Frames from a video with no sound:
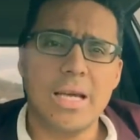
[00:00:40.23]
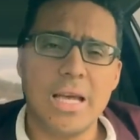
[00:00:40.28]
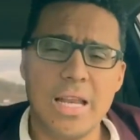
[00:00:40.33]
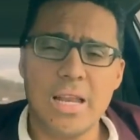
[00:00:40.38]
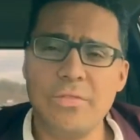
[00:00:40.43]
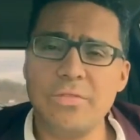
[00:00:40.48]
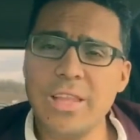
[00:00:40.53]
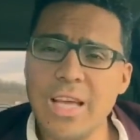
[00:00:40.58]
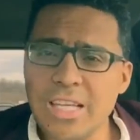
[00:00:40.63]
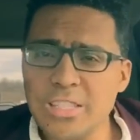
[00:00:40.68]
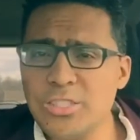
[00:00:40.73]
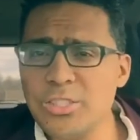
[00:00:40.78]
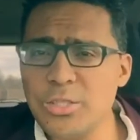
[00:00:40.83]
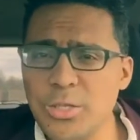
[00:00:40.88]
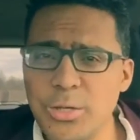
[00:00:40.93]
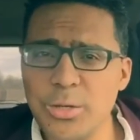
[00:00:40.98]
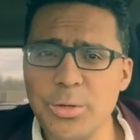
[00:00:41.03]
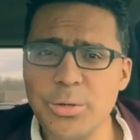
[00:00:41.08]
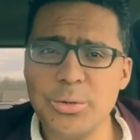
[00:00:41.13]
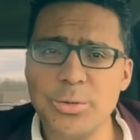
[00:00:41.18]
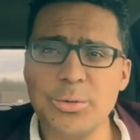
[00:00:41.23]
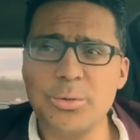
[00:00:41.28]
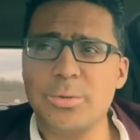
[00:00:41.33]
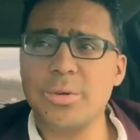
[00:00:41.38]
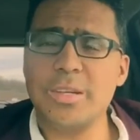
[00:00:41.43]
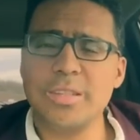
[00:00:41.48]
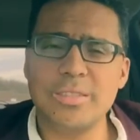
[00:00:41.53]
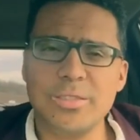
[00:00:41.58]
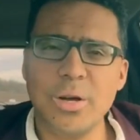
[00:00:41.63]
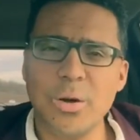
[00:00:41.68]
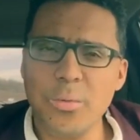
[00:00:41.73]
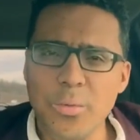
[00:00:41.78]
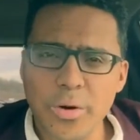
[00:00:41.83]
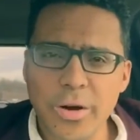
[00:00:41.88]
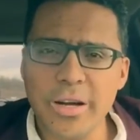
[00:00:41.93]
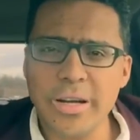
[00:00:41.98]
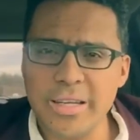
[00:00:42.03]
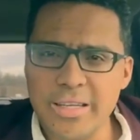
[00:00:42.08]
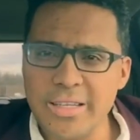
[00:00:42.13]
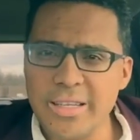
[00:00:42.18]
And if that's you, don't
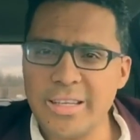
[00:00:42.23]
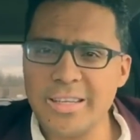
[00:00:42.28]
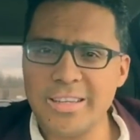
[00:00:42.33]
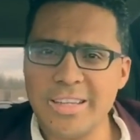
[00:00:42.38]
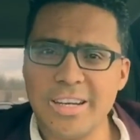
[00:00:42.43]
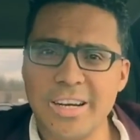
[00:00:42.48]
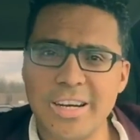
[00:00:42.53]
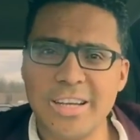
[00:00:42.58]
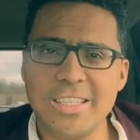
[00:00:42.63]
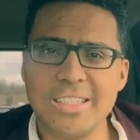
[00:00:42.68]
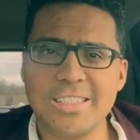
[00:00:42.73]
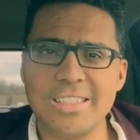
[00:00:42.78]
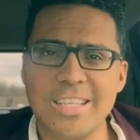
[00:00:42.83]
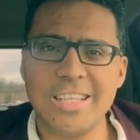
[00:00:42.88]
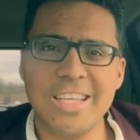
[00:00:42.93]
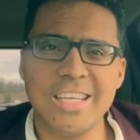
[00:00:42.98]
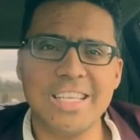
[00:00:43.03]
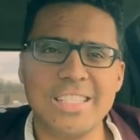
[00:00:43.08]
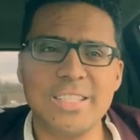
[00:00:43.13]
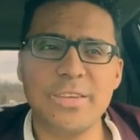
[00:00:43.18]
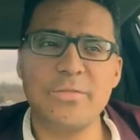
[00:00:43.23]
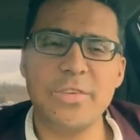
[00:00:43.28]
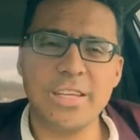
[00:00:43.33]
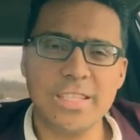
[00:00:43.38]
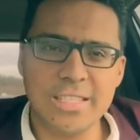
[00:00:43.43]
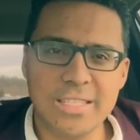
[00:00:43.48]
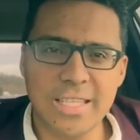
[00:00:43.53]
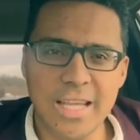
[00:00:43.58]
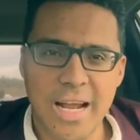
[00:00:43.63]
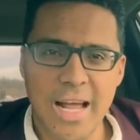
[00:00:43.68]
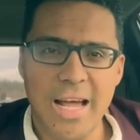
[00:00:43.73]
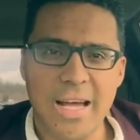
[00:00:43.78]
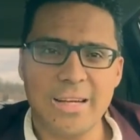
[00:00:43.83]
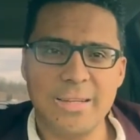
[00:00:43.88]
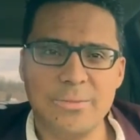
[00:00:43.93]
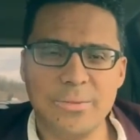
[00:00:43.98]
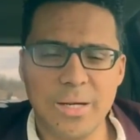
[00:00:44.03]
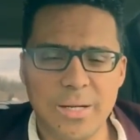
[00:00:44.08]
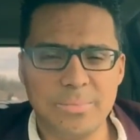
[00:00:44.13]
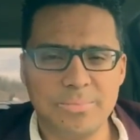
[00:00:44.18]
worry. There is an easy fix to that.
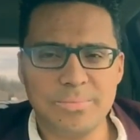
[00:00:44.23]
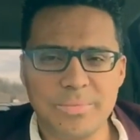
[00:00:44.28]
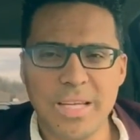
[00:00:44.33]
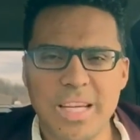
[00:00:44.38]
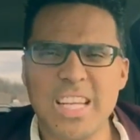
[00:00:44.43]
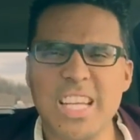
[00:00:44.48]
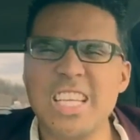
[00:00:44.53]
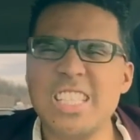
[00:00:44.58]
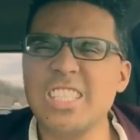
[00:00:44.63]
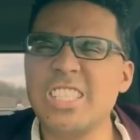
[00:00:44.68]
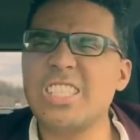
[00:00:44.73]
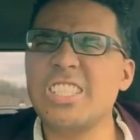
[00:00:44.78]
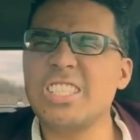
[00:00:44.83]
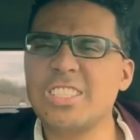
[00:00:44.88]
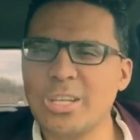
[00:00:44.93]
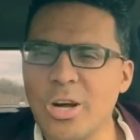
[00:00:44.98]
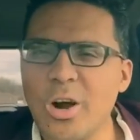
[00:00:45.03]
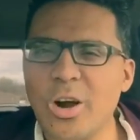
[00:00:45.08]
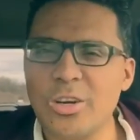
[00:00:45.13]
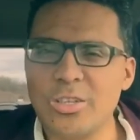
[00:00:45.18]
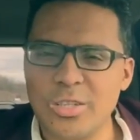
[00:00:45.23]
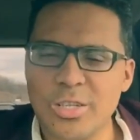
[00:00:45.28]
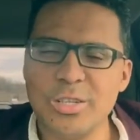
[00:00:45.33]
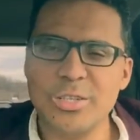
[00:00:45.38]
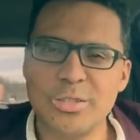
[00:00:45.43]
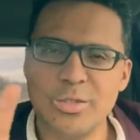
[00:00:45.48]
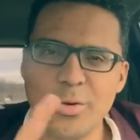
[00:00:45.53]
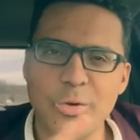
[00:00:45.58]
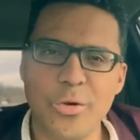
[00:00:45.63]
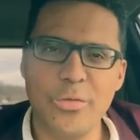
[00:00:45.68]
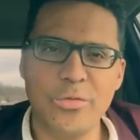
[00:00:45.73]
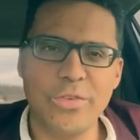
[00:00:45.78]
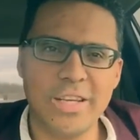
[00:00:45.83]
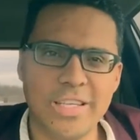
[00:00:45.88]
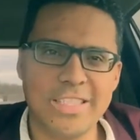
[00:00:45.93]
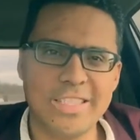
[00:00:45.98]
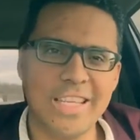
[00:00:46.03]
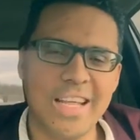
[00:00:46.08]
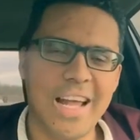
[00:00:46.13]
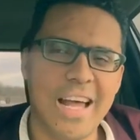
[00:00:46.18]
Well, an easy start to a
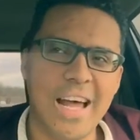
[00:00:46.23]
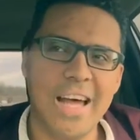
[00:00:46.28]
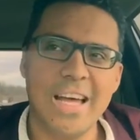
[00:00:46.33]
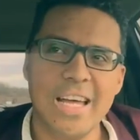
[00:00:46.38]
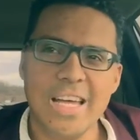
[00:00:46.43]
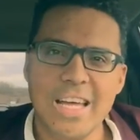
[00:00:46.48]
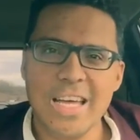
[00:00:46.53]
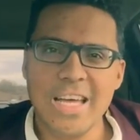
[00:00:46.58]
fix to that.